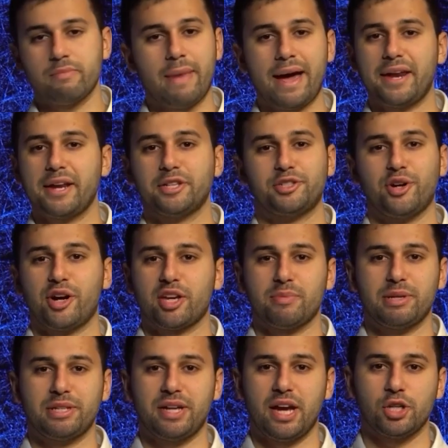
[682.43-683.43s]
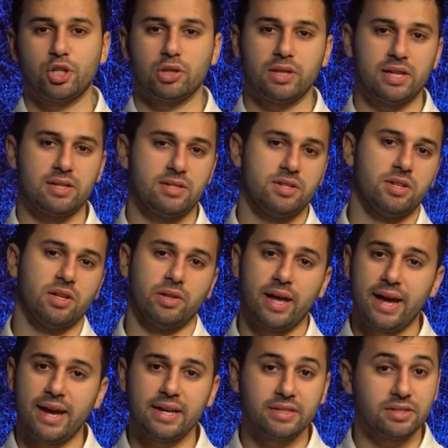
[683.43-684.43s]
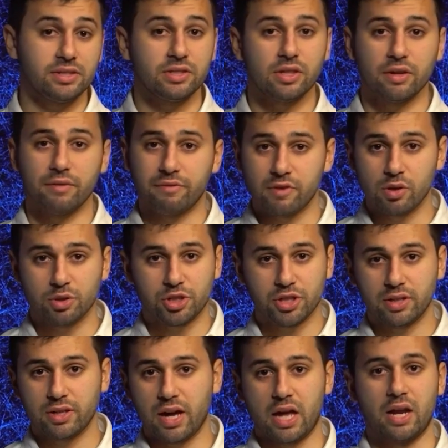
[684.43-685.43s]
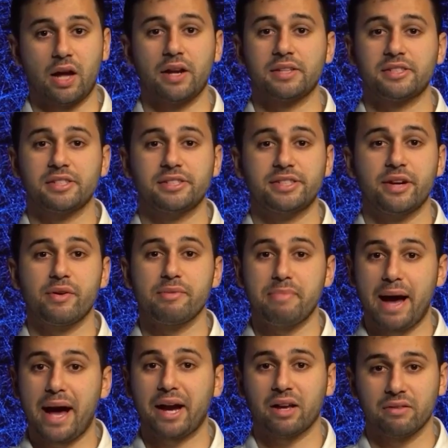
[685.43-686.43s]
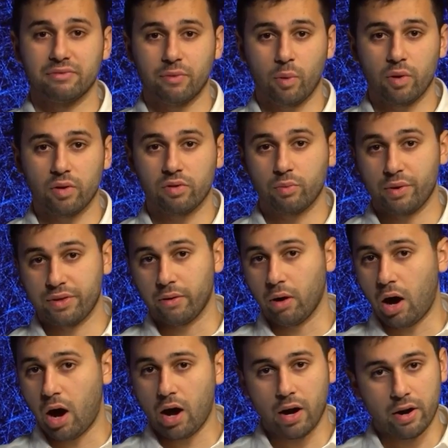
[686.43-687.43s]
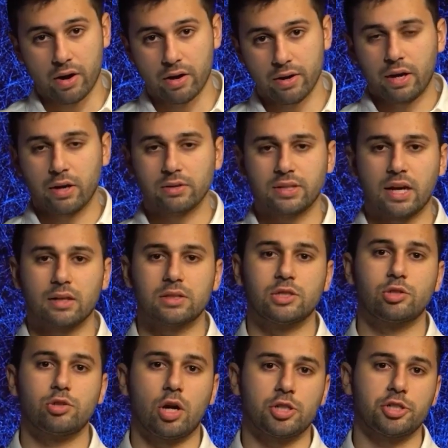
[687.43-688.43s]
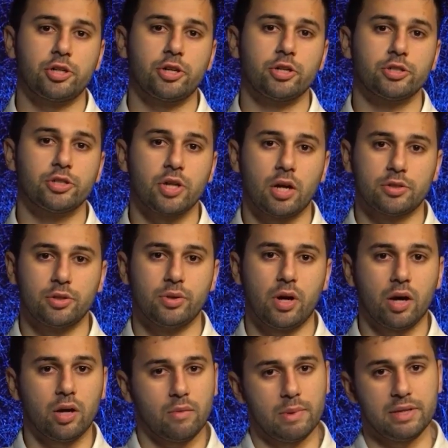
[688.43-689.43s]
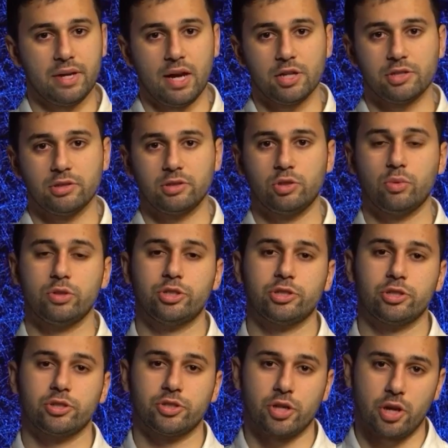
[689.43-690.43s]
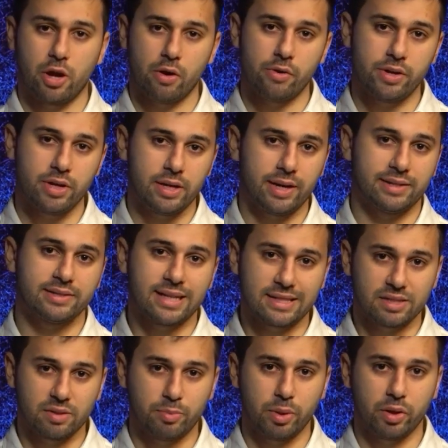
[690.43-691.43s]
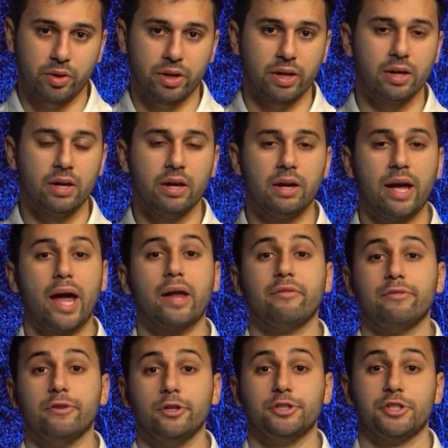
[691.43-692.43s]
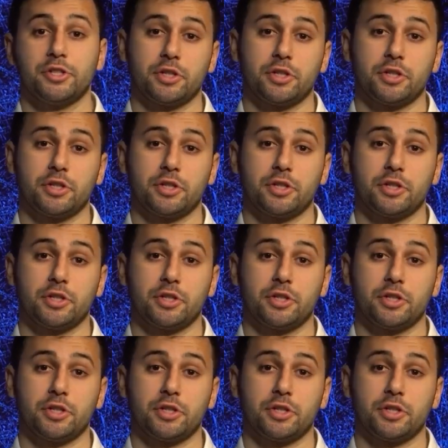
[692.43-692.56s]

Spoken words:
managed documentation leads to delays, confusion, and unnecessary back and forth with your auditor. Here's how to structure your SOC 2 documentation to ensure security, accessibility, and version